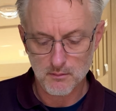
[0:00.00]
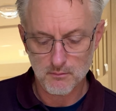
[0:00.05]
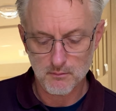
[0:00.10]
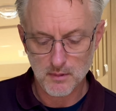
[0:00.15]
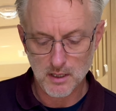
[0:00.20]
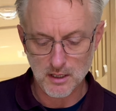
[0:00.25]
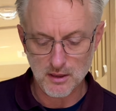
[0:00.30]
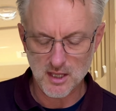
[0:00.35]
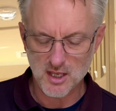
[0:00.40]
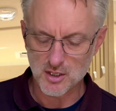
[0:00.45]

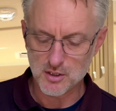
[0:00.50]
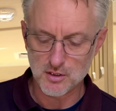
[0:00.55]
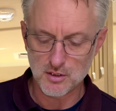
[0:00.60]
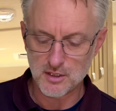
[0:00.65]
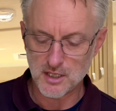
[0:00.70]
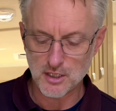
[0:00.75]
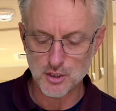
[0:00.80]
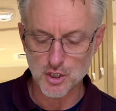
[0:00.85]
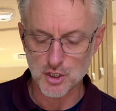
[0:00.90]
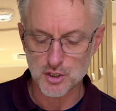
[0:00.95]
and then
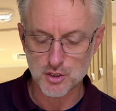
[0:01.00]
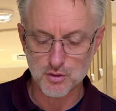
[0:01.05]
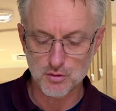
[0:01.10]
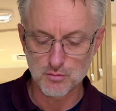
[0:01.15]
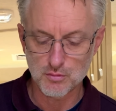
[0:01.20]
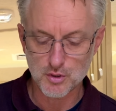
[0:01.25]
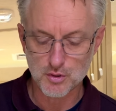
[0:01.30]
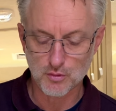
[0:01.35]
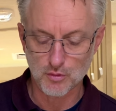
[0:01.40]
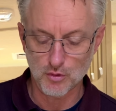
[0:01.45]
they just
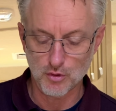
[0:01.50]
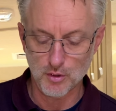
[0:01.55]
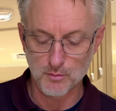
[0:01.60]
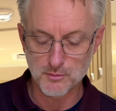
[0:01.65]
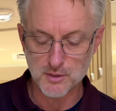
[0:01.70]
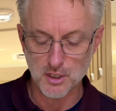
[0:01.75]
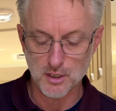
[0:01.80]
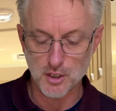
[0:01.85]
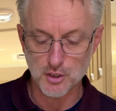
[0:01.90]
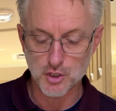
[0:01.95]
screwed them
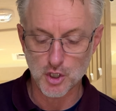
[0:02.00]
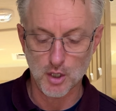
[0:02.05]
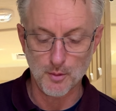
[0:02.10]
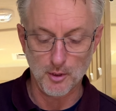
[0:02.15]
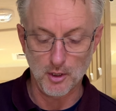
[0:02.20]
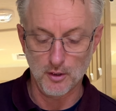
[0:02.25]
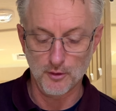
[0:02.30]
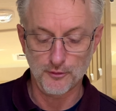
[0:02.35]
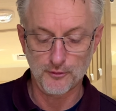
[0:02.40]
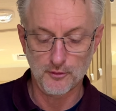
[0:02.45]
to the
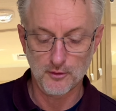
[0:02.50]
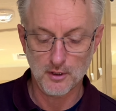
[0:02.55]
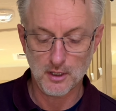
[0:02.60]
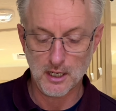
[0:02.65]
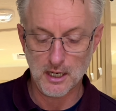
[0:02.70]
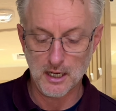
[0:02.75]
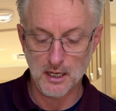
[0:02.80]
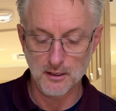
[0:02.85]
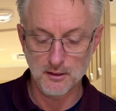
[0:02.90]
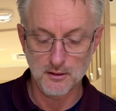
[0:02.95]
terminals
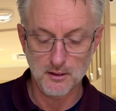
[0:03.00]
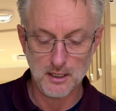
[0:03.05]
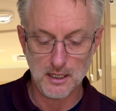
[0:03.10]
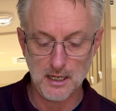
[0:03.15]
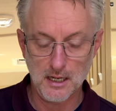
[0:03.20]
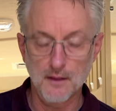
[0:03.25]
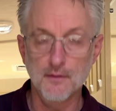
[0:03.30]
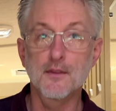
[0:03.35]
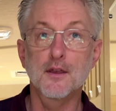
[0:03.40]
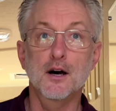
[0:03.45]
on
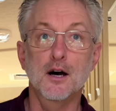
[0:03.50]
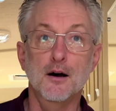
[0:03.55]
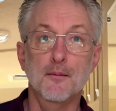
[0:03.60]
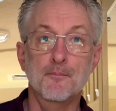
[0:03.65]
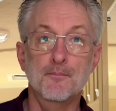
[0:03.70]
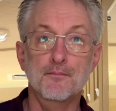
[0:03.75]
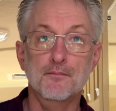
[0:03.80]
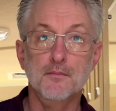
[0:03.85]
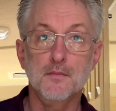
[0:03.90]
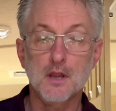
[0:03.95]
the
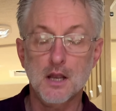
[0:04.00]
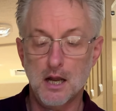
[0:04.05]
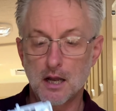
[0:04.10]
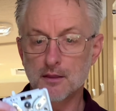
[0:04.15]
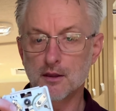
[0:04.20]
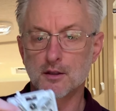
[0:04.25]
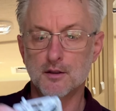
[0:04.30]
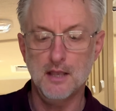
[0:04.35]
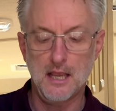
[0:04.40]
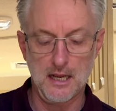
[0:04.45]

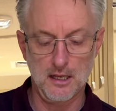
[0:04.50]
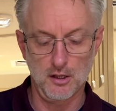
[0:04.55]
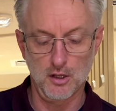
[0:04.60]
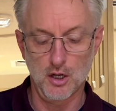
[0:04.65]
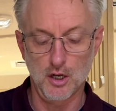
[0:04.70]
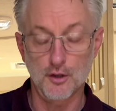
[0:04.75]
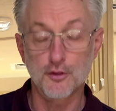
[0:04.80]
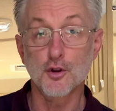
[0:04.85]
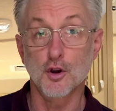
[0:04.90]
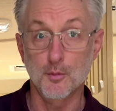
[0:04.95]

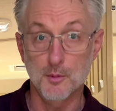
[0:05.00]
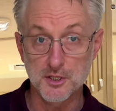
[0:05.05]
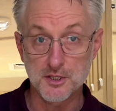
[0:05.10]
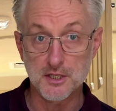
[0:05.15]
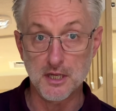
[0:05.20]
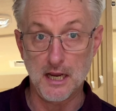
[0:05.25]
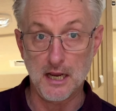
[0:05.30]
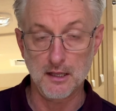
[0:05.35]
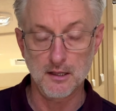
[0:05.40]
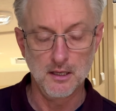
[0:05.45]
analog
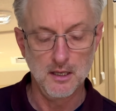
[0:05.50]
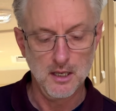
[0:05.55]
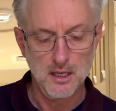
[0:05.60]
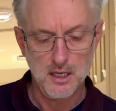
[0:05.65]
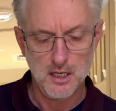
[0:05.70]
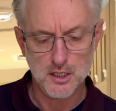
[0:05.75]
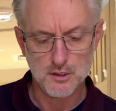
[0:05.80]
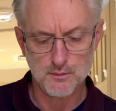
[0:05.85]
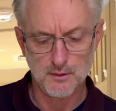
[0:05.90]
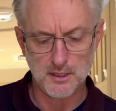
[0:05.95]
thermostat
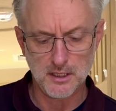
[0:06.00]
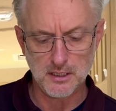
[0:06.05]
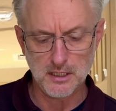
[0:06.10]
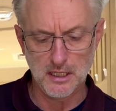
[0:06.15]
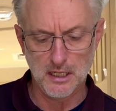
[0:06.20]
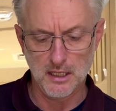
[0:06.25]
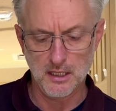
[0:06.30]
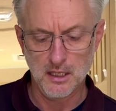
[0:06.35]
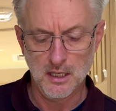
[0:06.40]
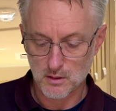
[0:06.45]
is what they
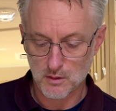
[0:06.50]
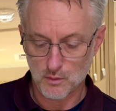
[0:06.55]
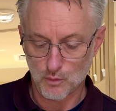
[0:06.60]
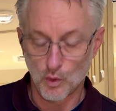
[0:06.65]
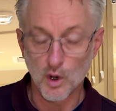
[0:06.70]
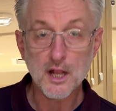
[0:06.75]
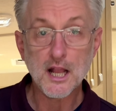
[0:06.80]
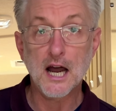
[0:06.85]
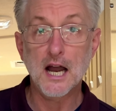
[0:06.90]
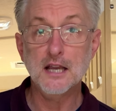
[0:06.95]
did.
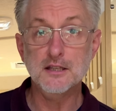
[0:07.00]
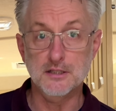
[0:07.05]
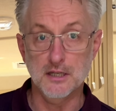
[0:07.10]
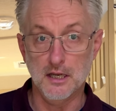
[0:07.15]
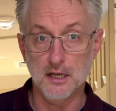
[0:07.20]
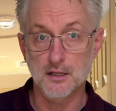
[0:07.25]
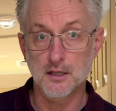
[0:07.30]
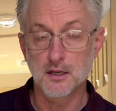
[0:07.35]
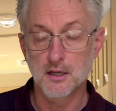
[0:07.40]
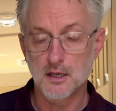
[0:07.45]
What I
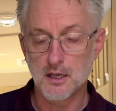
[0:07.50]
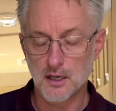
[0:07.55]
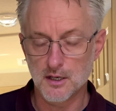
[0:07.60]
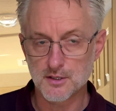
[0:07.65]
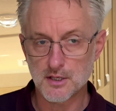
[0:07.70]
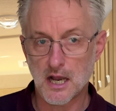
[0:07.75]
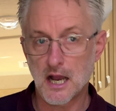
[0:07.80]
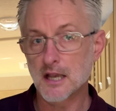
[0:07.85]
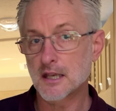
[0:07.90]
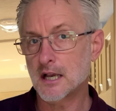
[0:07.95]
did is
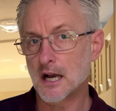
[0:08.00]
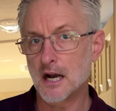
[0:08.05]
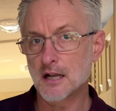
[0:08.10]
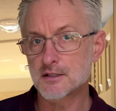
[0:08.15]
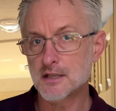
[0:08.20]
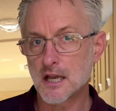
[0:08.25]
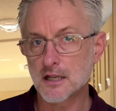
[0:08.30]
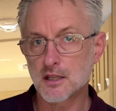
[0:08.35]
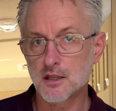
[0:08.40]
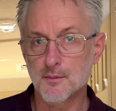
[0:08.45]
I
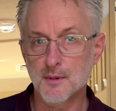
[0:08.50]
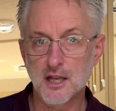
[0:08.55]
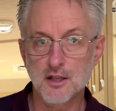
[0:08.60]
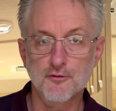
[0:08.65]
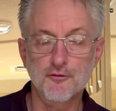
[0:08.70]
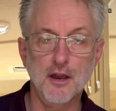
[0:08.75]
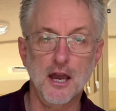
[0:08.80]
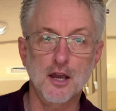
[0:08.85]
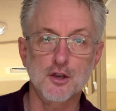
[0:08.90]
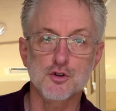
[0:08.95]
contacted the
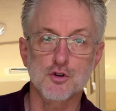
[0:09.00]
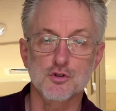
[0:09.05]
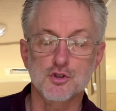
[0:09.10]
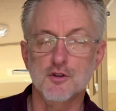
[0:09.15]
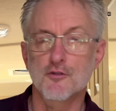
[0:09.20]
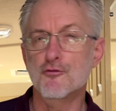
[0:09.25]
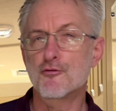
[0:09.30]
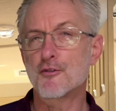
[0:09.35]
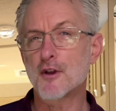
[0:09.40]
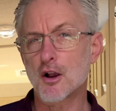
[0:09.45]
manufacturer to
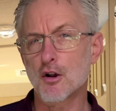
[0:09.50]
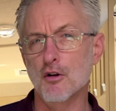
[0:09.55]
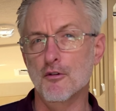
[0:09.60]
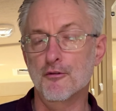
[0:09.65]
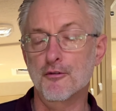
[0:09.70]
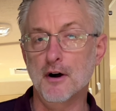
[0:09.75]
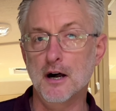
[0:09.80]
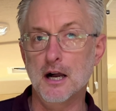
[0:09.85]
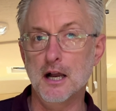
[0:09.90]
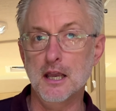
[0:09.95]

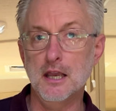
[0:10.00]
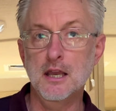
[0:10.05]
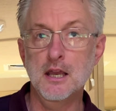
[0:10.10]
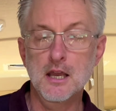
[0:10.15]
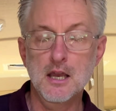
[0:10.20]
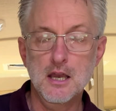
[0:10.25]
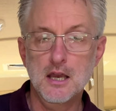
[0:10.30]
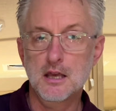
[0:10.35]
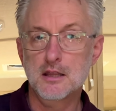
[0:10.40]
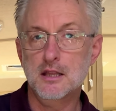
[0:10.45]
verify
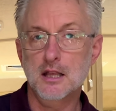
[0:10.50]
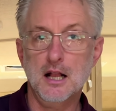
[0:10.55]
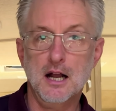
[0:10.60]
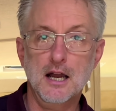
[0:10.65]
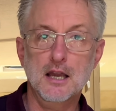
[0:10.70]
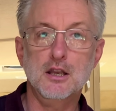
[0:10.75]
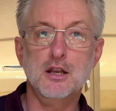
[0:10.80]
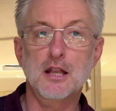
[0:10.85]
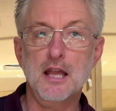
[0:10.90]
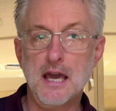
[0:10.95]
that I
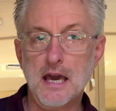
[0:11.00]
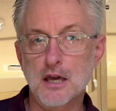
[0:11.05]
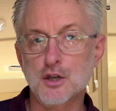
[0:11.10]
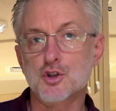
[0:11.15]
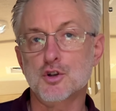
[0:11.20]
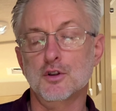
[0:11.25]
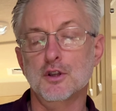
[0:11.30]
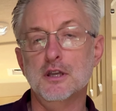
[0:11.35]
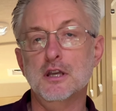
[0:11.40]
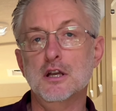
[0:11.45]
could
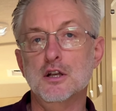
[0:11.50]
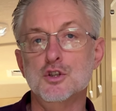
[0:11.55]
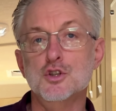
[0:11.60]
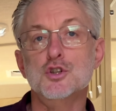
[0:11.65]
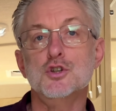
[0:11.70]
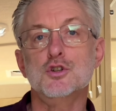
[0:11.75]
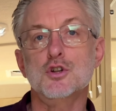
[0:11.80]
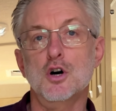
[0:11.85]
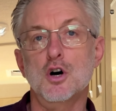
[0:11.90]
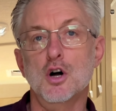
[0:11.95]
actually
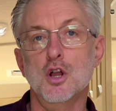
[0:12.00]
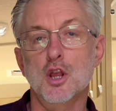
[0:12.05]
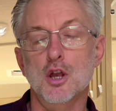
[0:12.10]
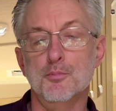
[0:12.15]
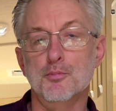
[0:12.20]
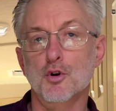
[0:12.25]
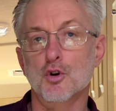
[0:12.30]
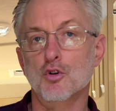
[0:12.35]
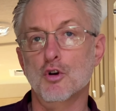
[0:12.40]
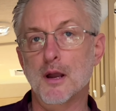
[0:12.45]
install a
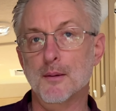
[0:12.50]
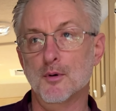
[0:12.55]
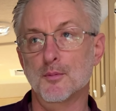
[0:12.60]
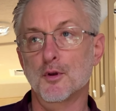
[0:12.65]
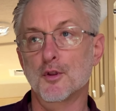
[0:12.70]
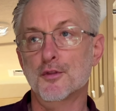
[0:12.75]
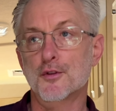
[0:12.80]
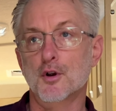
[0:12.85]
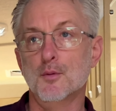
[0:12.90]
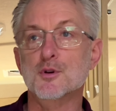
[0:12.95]

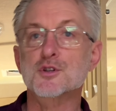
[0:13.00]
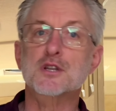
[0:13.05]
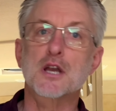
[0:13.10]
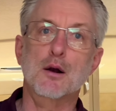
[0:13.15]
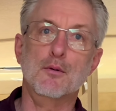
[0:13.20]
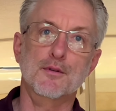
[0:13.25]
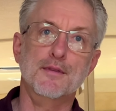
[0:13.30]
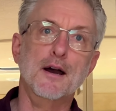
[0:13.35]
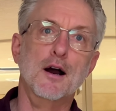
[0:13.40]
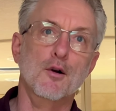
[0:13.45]
programmable thermostat
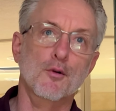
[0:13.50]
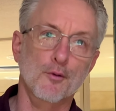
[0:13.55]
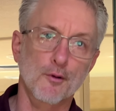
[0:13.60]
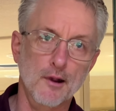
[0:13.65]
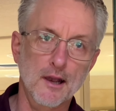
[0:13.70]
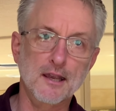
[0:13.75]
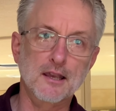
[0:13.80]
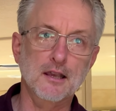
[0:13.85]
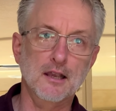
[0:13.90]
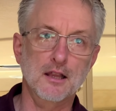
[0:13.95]
without
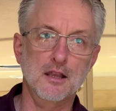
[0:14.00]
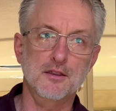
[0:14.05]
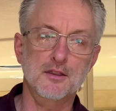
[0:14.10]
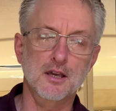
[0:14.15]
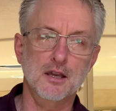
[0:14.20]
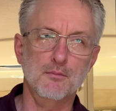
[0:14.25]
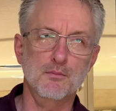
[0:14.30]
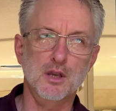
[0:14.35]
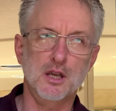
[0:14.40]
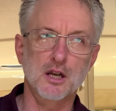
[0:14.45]
wrecking
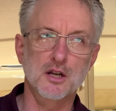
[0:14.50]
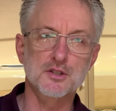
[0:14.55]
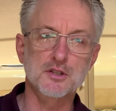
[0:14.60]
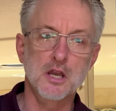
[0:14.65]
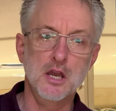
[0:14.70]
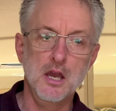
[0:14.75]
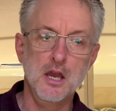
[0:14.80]
anything, because